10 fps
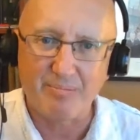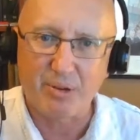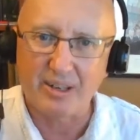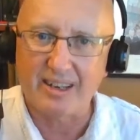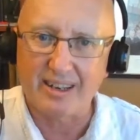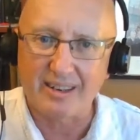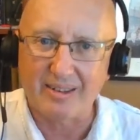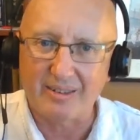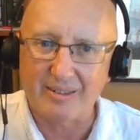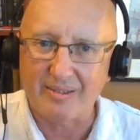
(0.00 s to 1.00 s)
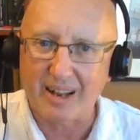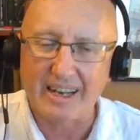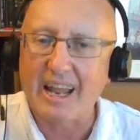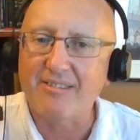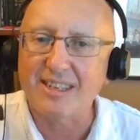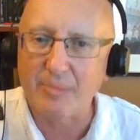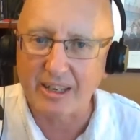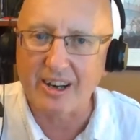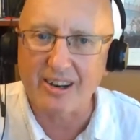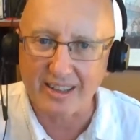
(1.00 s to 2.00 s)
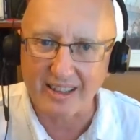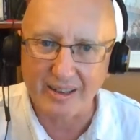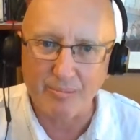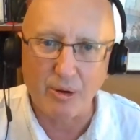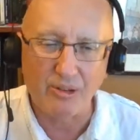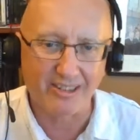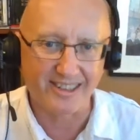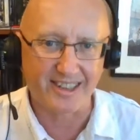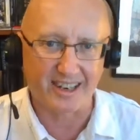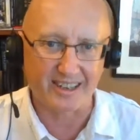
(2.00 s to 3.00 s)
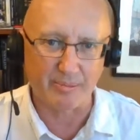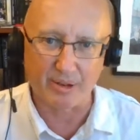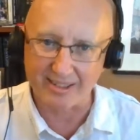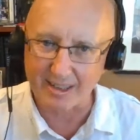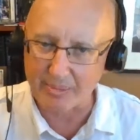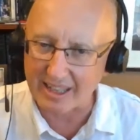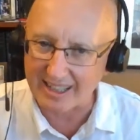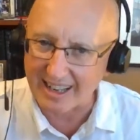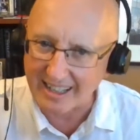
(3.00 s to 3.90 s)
put a announcement on the Moodle site about something,